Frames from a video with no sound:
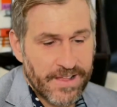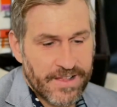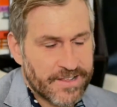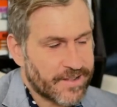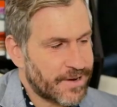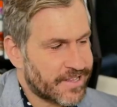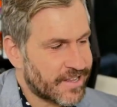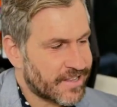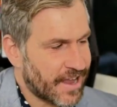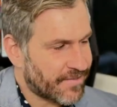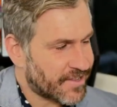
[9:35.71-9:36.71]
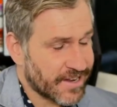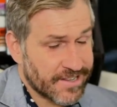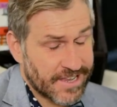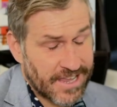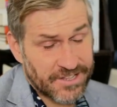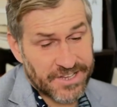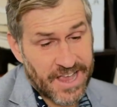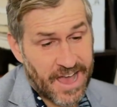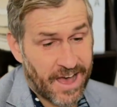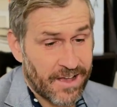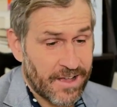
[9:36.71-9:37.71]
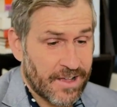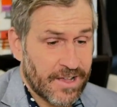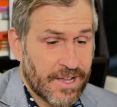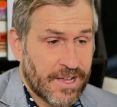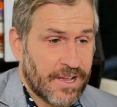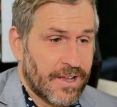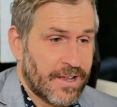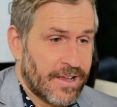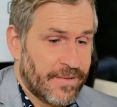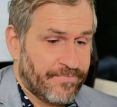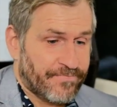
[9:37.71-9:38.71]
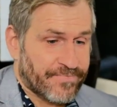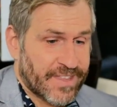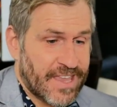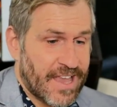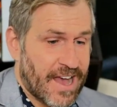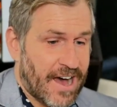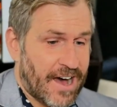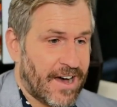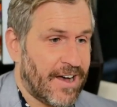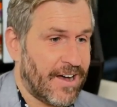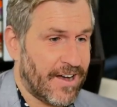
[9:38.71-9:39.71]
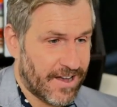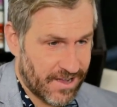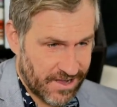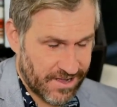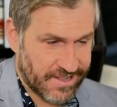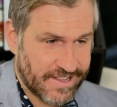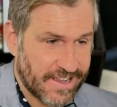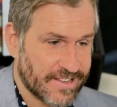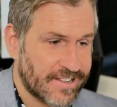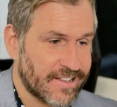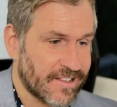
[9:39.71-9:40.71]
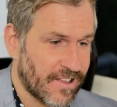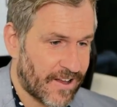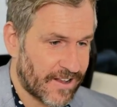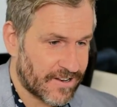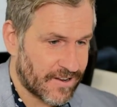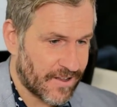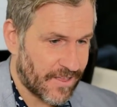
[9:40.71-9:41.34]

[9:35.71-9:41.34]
Somebody says they have 6 kids. Yeah. Yeah, 6 is a lot.